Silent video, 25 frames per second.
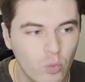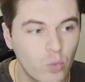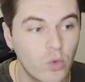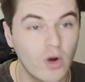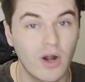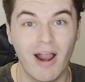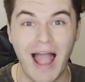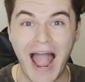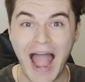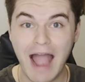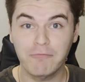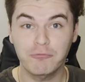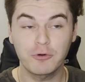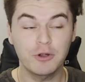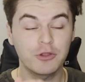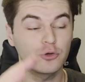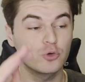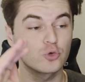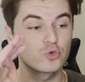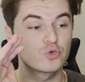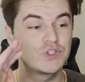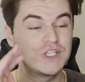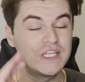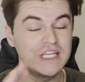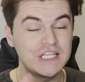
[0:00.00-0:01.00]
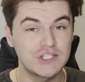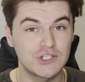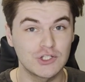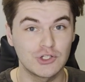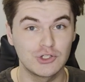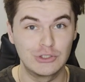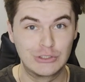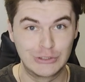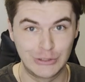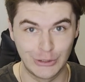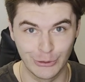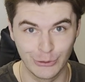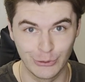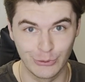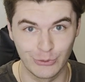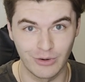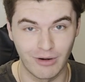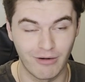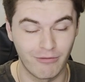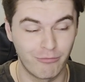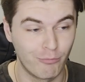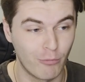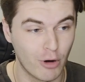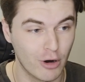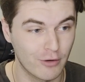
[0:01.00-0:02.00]
We're halfway through season 2
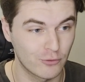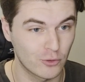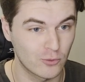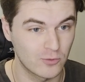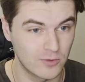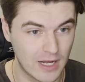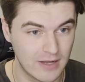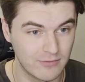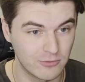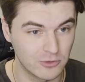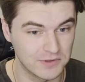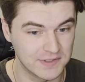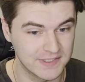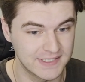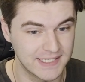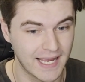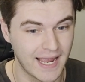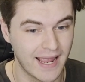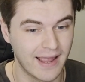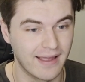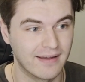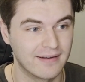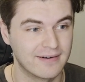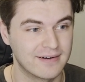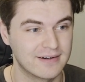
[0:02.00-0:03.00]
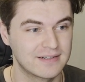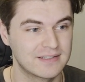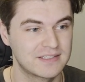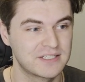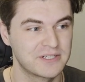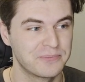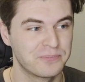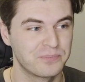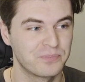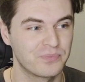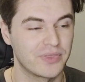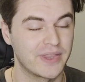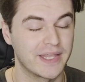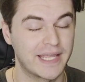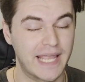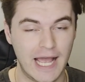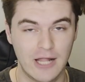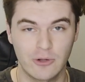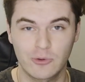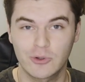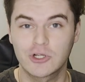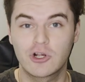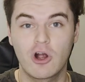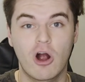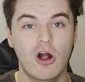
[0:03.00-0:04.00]
of Marvel Rivals, and the
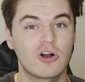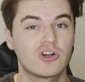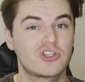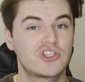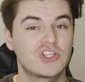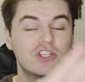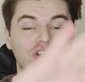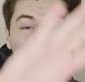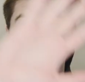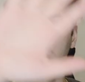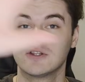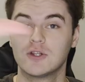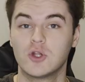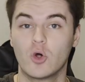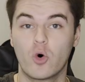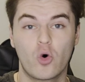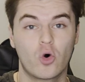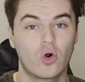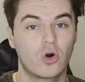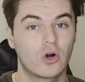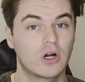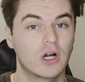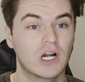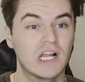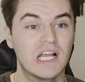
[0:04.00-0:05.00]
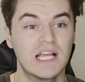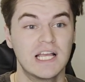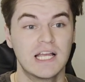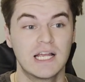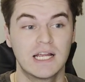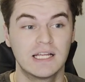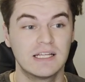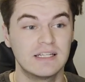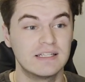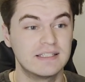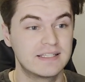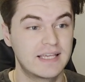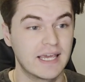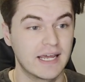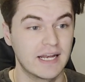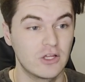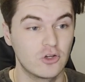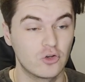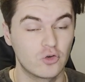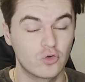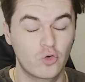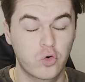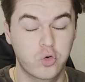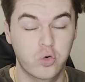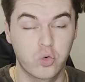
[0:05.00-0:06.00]
gallery cards and the lore is
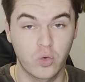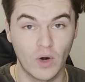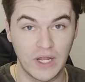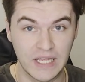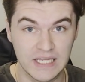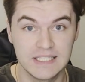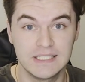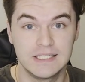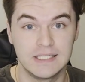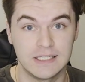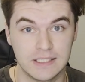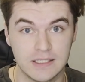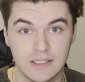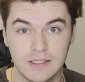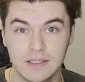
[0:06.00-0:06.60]
getting crazy.